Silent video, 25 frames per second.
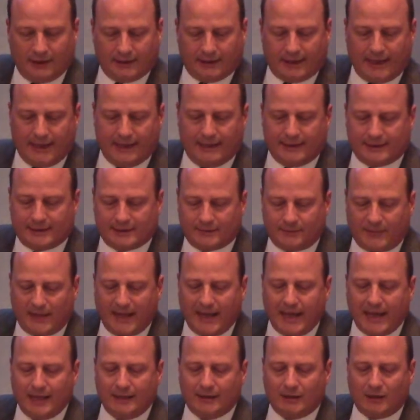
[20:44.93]
can
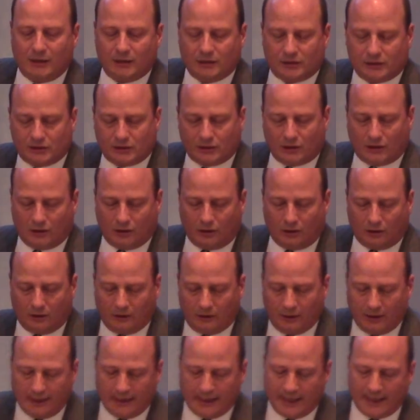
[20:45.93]
expand our
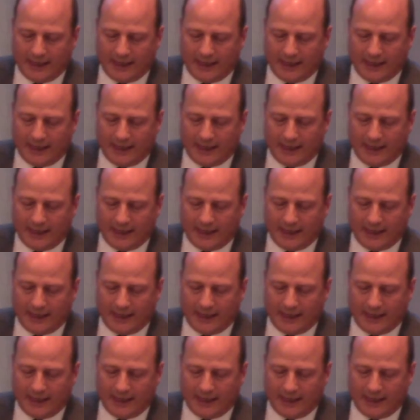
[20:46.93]
soul